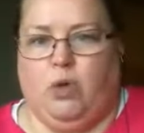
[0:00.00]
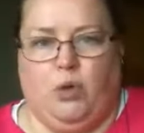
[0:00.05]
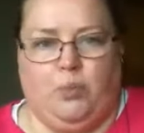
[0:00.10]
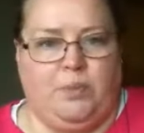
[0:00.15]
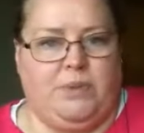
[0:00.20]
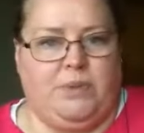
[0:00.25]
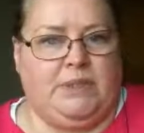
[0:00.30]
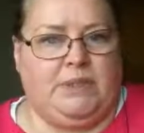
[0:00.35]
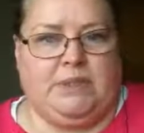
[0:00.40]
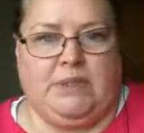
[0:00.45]

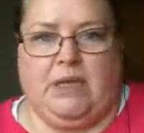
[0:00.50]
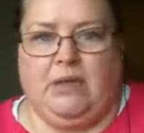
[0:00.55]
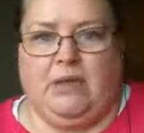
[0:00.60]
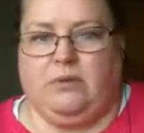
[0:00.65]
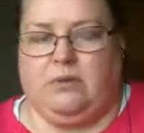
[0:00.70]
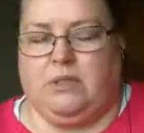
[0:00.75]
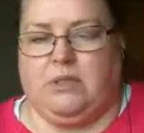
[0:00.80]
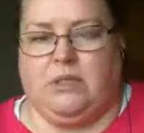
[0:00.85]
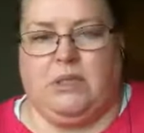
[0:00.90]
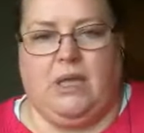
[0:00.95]
ups and
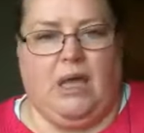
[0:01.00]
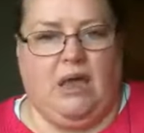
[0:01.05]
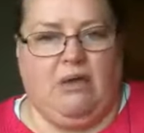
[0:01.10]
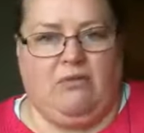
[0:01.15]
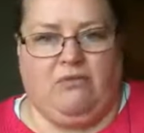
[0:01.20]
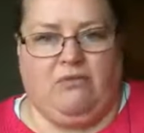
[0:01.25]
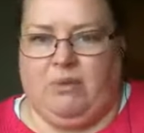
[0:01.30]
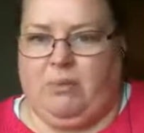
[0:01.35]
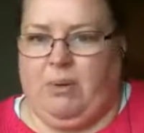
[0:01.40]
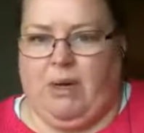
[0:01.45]
downs,
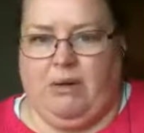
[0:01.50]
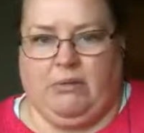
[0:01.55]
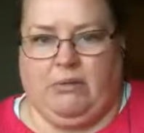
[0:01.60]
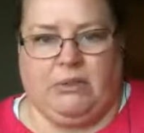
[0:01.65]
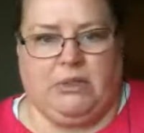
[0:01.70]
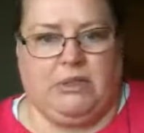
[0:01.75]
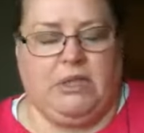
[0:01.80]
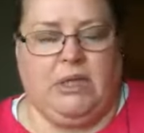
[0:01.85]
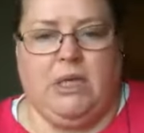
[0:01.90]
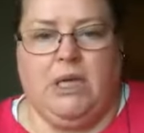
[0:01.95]
every
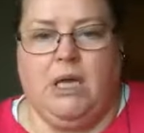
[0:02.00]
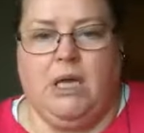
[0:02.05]
parent.